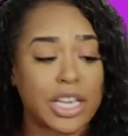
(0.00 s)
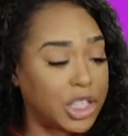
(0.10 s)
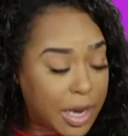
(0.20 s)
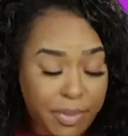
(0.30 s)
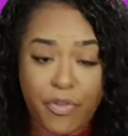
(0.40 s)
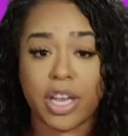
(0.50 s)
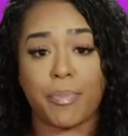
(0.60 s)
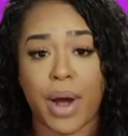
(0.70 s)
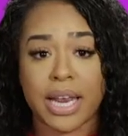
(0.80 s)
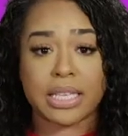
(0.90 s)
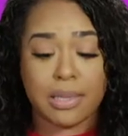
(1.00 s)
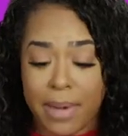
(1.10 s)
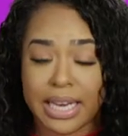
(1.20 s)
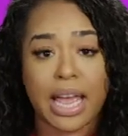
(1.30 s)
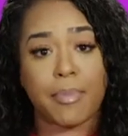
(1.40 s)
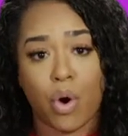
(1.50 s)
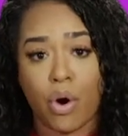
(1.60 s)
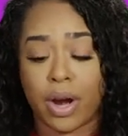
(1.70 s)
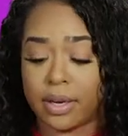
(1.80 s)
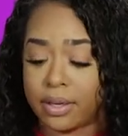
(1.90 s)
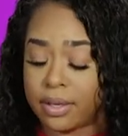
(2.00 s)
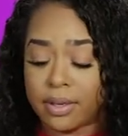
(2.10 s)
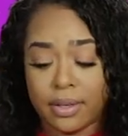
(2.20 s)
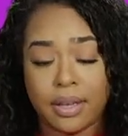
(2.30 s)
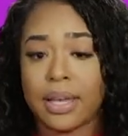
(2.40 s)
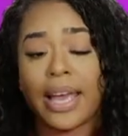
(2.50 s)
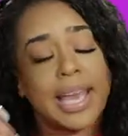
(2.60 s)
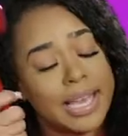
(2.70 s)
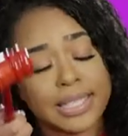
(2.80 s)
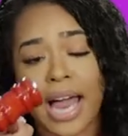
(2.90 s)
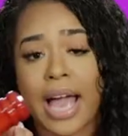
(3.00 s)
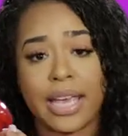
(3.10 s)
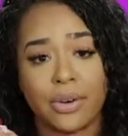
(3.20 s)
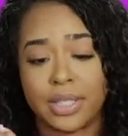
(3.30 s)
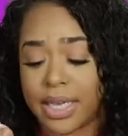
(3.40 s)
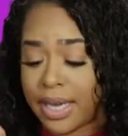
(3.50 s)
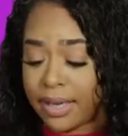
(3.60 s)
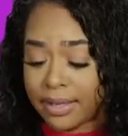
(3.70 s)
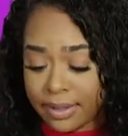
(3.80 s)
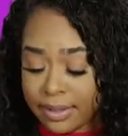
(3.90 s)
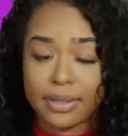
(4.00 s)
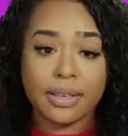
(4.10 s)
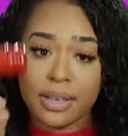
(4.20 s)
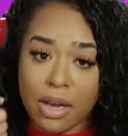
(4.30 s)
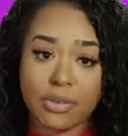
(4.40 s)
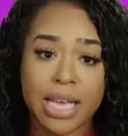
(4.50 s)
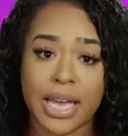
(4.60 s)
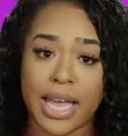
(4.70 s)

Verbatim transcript: this before you bring this in my damn court? He's not guilty. Go take an